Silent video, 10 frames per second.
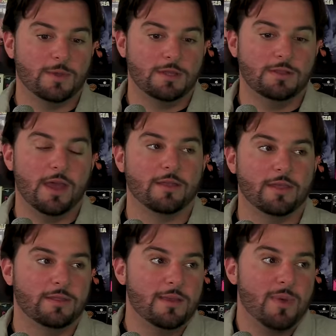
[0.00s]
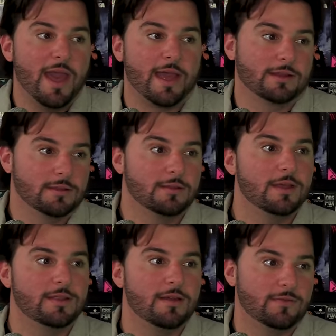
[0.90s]
mean, yeah, they banged.
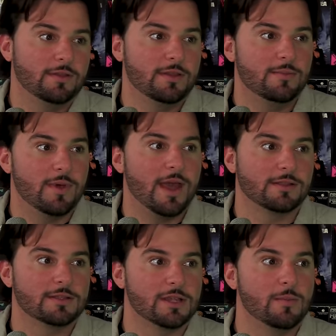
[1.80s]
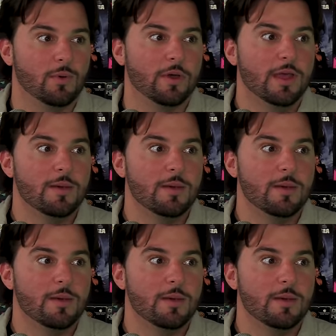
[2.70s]
They definitely banged at some point.